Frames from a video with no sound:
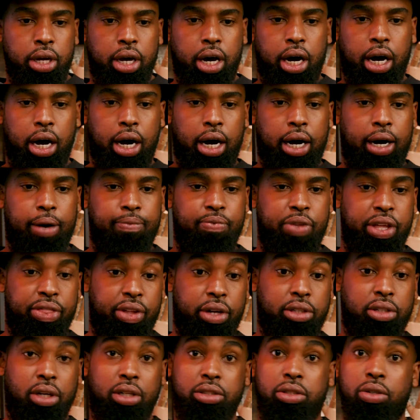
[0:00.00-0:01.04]
Then
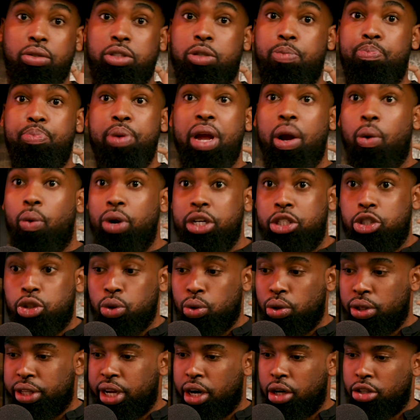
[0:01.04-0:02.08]
there's also
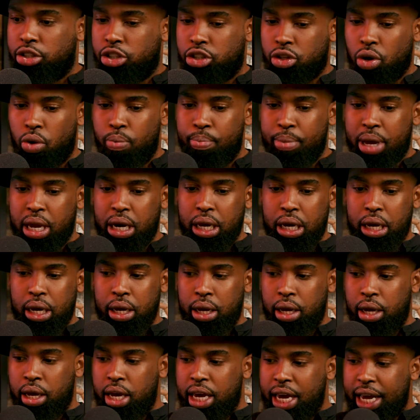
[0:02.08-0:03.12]
spiritual. There's so many.